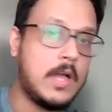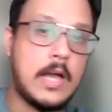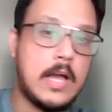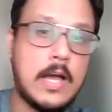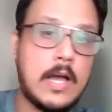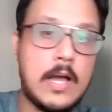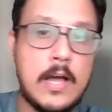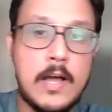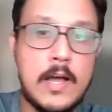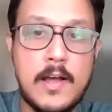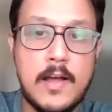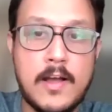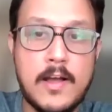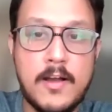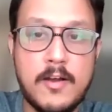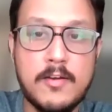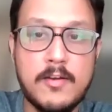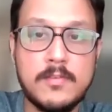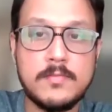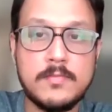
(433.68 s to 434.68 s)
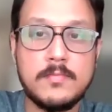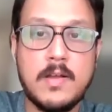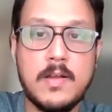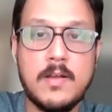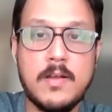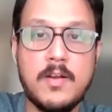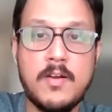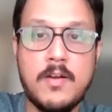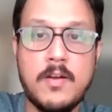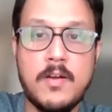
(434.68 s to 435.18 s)
Uh,
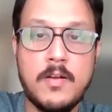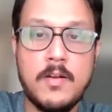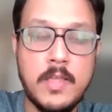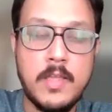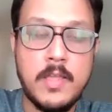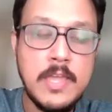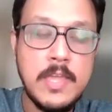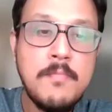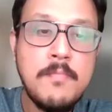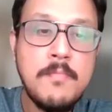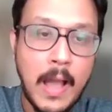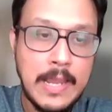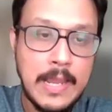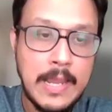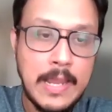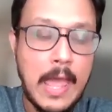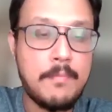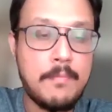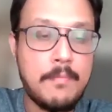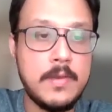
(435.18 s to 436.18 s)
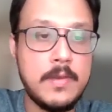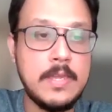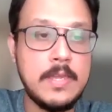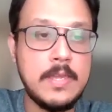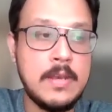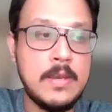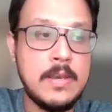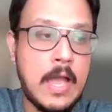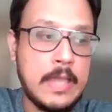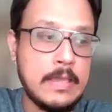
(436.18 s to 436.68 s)
in my lab
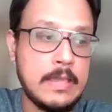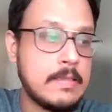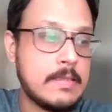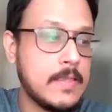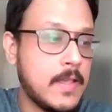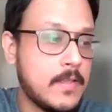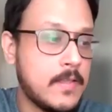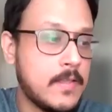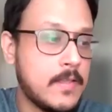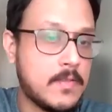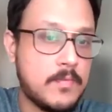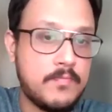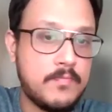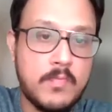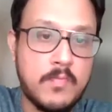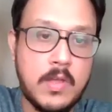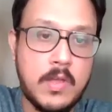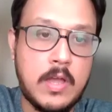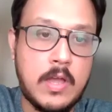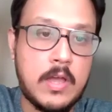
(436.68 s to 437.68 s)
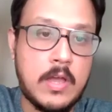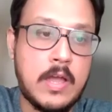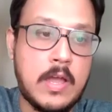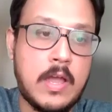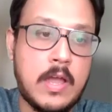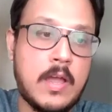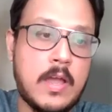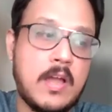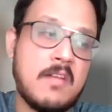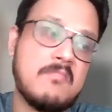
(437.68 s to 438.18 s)
in IACS, uh,
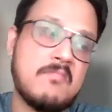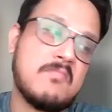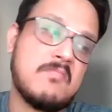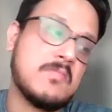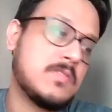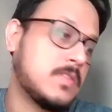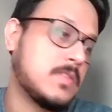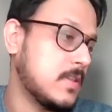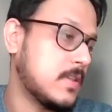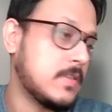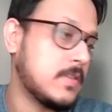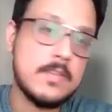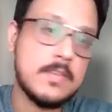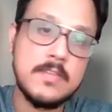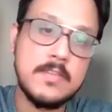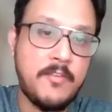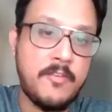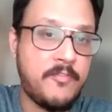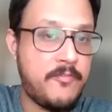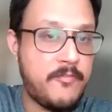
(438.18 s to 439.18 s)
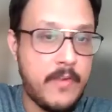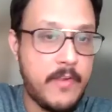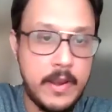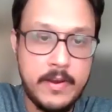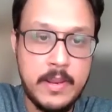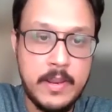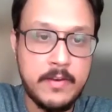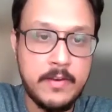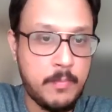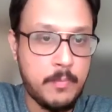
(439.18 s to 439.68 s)
this is a
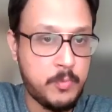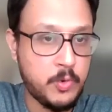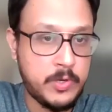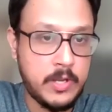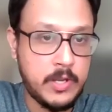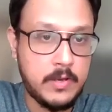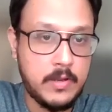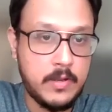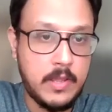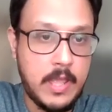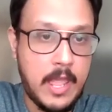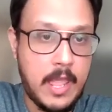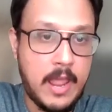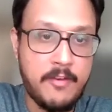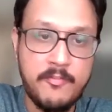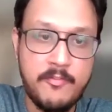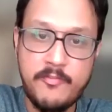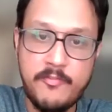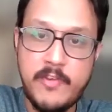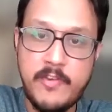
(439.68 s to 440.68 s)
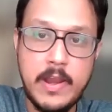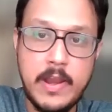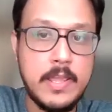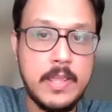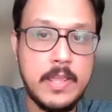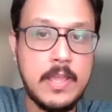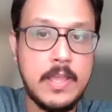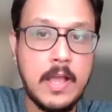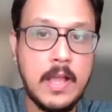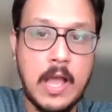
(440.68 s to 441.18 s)
very reputed and
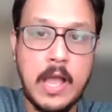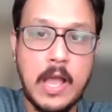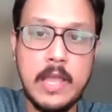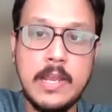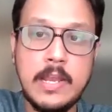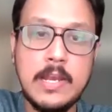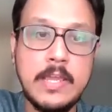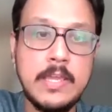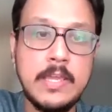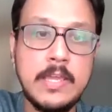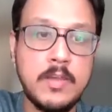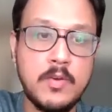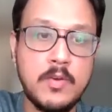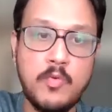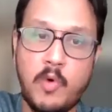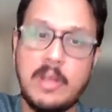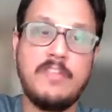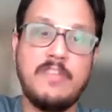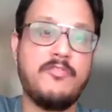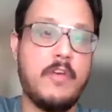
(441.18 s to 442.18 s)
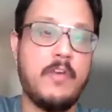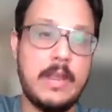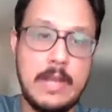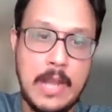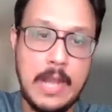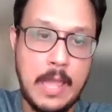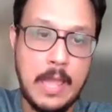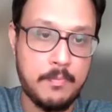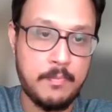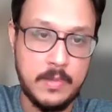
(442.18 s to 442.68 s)
very highly qualified
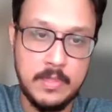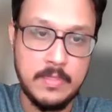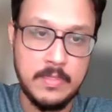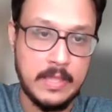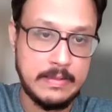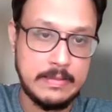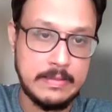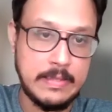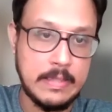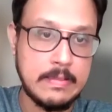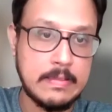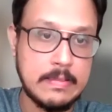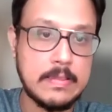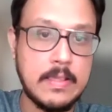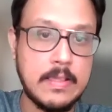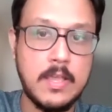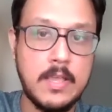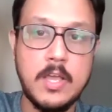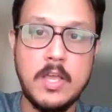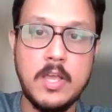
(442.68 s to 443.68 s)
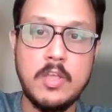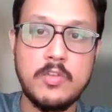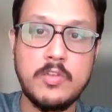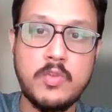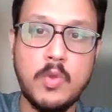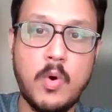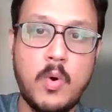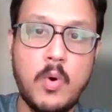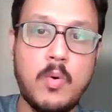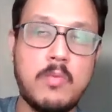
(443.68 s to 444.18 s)
lab in that sense.
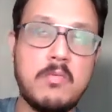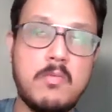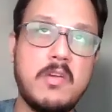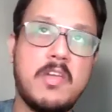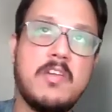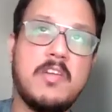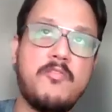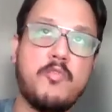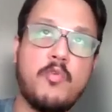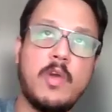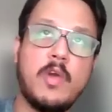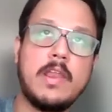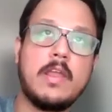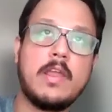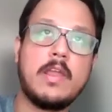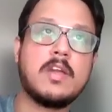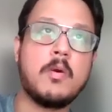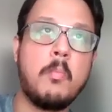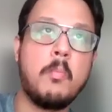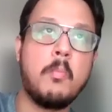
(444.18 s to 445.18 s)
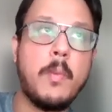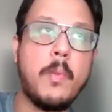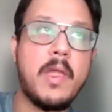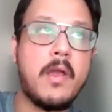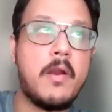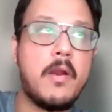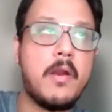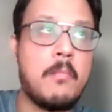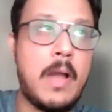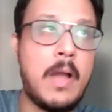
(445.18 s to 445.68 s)
So if when I
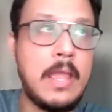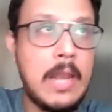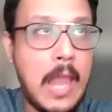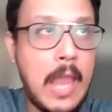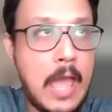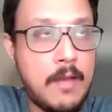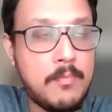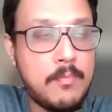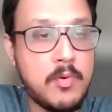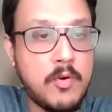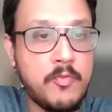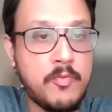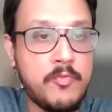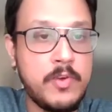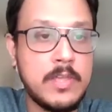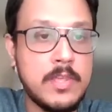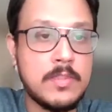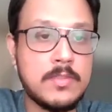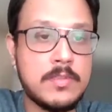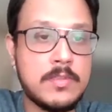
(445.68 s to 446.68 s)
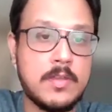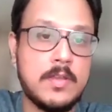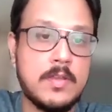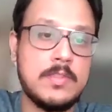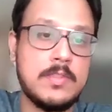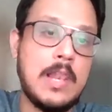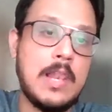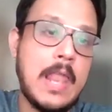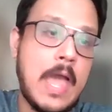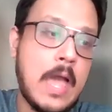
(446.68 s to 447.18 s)
compare my lab with
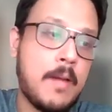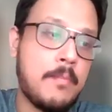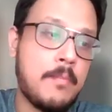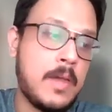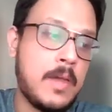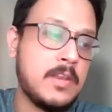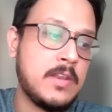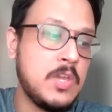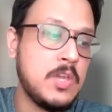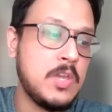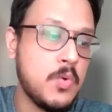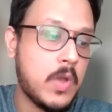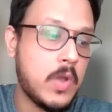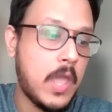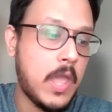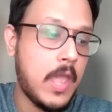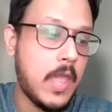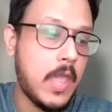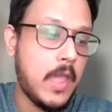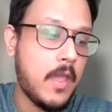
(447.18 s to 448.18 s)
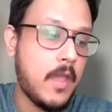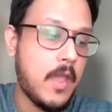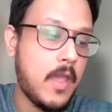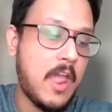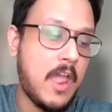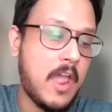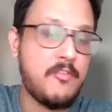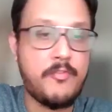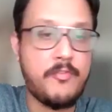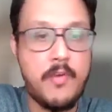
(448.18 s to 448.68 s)
the lab at UK
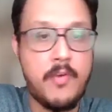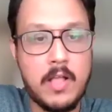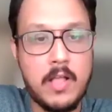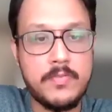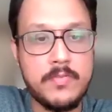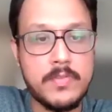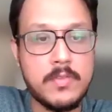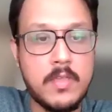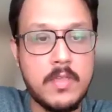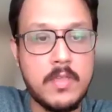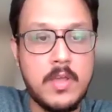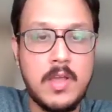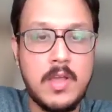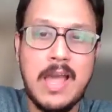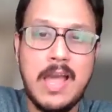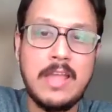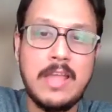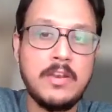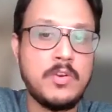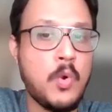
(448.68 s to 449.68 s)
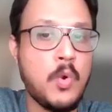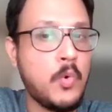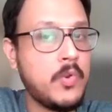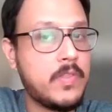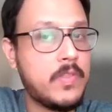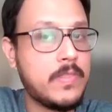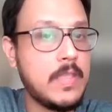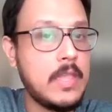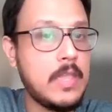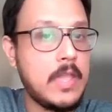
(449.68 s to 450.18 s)
and France, I don't
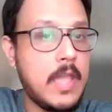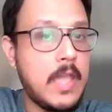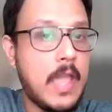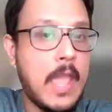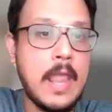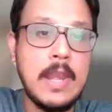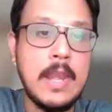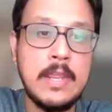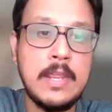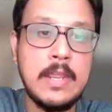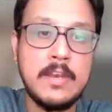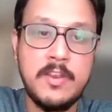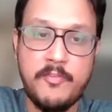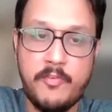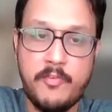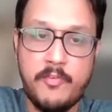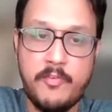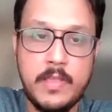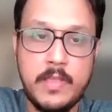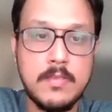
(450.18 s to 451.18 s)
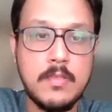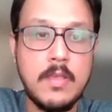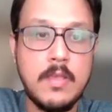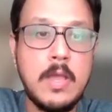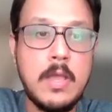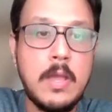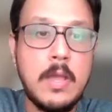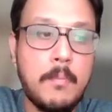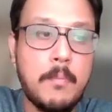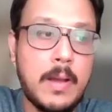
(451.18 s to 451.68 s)
see any difference.
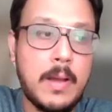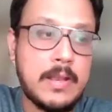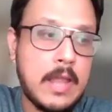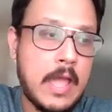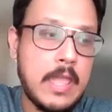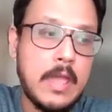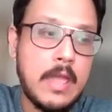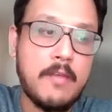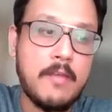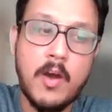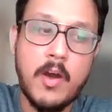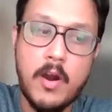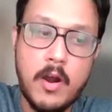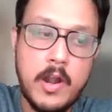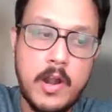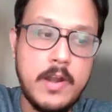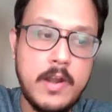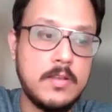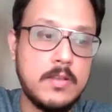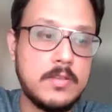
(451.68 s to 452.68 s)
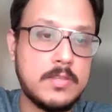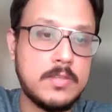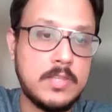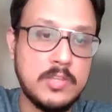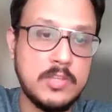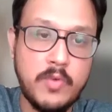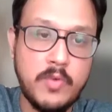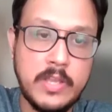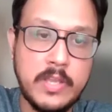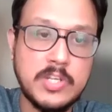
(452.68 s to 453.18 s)
But I have heard
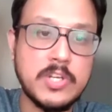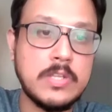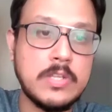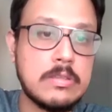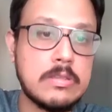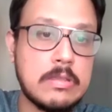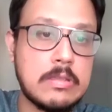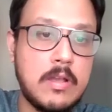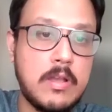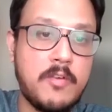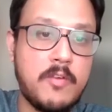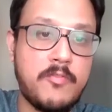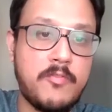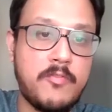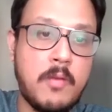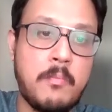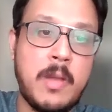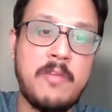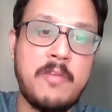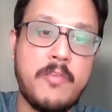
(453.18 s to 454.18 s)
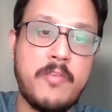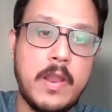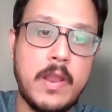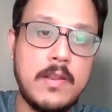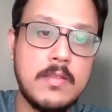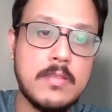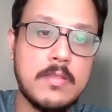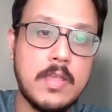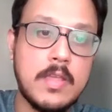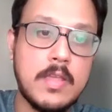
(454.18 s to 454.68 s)
situations from my
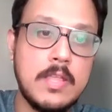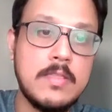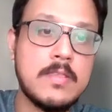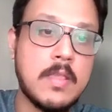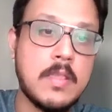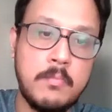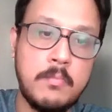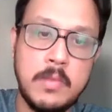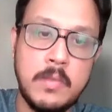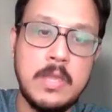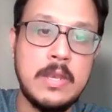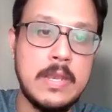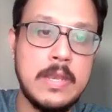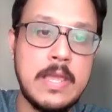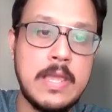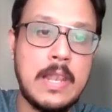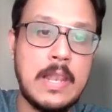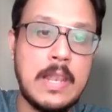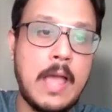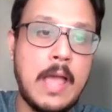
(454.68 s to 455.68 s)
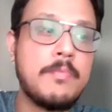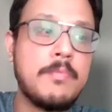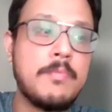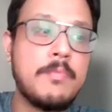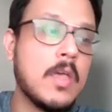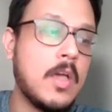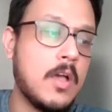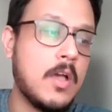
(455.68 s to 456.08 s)
friends in some Indian labs.